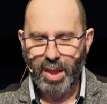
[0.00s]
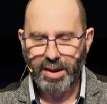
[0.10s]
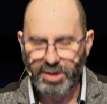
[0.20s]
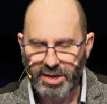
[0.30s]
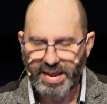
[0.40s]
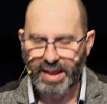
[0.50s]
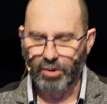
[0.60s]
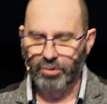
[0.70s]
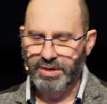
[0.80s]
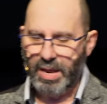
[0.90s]
And he
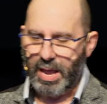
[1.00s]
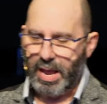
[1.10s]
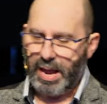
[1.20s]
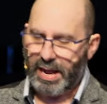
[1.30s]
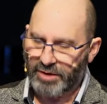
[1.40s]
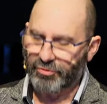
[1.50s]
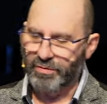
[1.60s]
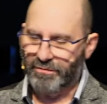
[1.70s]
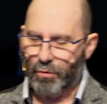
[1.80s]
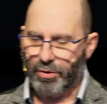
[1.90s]
held
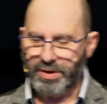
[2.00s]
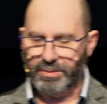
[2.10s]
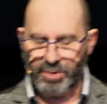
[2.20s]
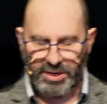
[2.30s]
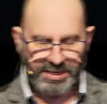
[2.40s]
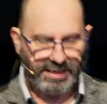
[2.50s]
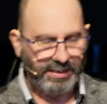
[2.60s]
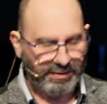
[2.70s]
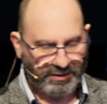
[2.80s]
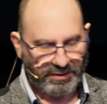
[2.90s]
114
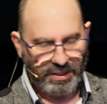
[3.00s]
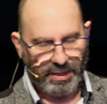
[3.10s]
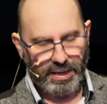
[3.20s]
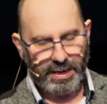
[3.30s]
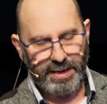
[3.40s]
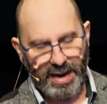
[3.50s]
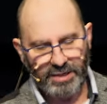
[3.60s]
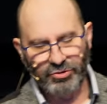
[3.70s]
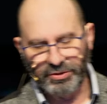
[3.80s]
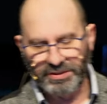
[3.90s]
meetings in
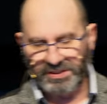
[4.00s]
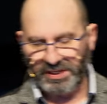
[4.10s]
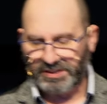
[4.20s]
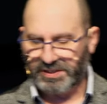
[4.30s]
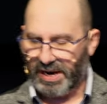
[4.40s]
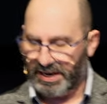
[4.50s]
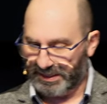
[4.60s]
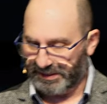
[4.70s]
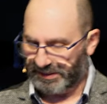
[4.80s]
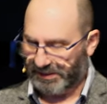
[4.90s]
106
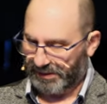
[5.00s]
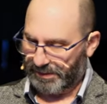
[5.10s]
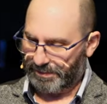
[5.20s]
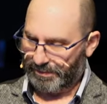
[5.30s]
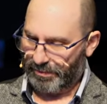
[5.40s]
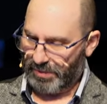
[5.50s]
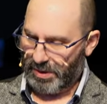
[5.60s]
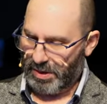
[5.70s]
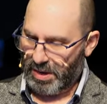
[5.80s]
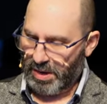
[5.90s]
days.
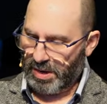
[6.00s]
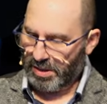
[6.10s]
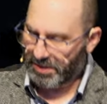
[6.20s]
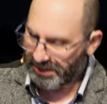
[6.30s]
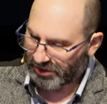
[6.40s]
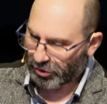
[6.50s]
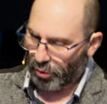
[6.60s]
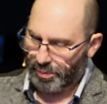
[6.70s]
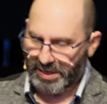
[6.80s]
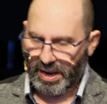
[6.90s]
This
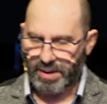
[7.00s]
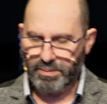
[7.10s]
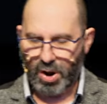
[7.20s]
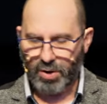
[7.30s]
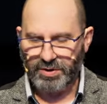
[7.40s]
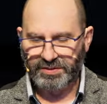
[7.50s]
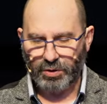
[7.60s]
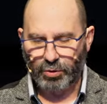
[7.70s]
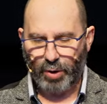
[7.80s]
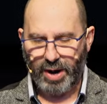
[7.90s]
tour became known as
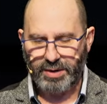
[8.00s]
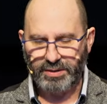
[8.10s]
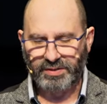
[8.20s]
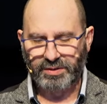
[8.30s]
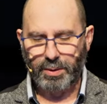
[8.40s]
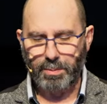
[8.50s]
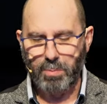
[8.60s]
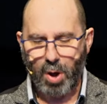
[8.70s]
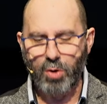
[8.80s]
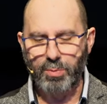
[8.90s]
the greatest
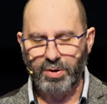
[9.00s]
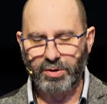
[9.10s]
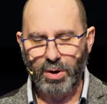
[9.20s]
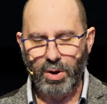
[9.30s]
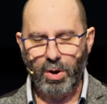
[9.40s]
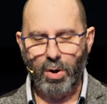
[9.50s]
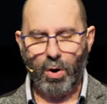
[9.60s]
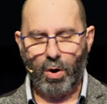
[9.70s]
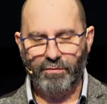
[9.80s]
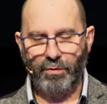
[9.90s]
moment
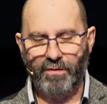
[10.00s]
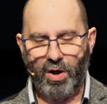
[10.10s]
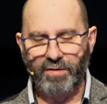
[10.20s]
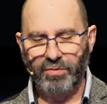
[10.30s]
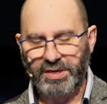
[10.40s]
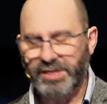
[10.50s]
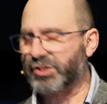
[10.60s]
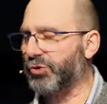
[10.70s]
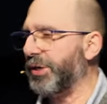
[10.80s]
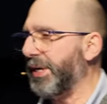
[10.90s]
of revival
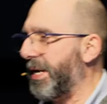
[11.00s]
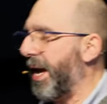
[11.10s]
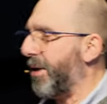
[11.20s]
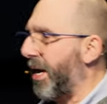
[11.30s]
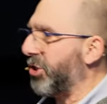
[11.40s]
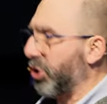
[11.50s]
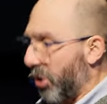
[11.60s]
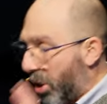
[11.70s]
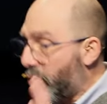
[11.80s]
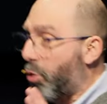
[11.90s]
history in our nation,
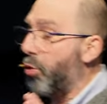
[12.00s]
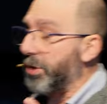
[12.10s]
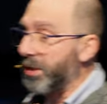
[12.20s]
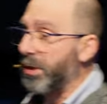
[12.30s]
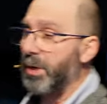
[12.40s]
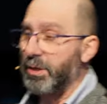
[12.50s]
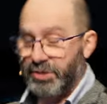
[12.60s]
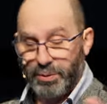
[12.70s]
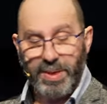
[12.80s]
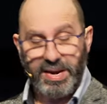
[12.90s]
according
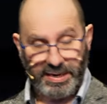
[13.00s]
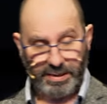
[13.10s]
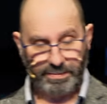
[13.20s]
to many.